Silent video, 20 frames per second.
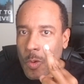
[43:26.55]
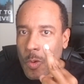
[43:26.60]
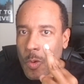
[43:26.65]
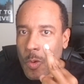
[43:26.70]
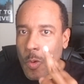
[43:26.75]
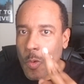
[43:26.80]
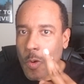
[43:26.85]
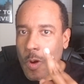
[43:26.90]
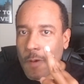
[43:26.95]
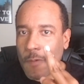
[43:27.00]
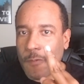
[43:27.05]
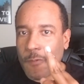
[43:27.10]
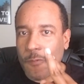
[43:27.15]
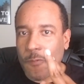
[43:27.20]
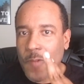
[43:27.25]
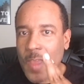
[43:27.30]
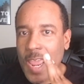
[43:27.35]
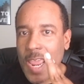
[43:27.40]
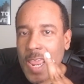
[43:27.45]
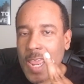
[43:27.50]
who are
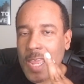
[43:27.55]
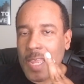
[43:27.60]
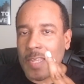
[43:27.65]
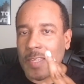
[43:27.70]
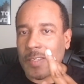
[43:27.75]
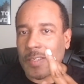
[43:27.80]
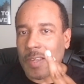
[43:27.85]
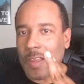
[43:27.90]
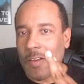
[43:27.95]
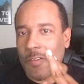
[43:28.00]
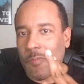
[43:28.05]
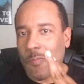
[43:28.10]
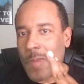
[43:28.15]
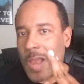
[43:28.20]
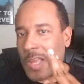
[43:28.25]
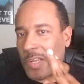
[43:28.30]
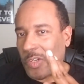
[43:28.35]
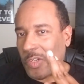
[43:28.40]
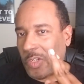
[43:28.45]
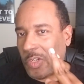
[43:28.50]
fans of
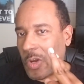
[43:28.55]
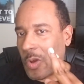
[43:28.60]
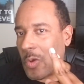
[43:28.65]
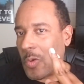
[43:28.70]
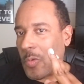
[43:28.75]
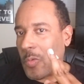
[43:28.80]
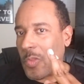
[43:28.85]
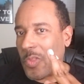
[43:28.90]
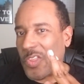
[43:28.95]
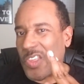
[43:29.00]
my show,